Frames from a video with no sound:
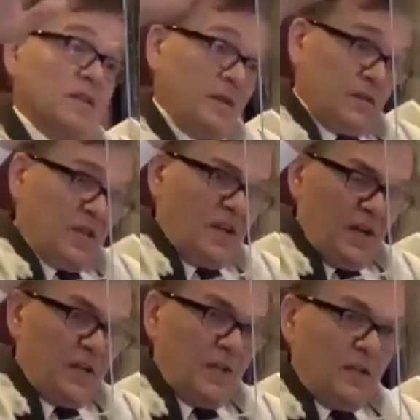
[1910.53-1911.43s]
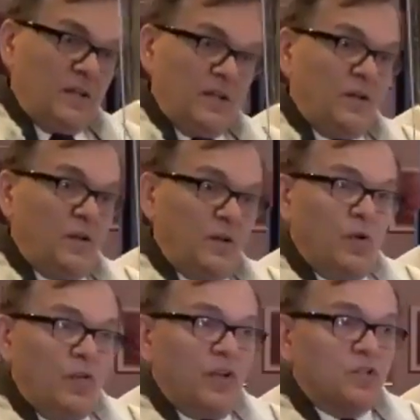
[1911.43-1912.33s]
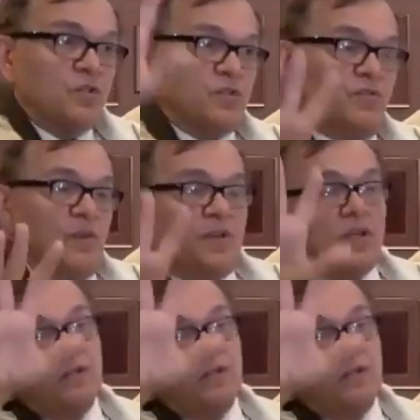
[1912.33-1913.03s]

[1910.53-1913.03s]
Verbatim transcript: As a and their Orthodox Jews that followed that.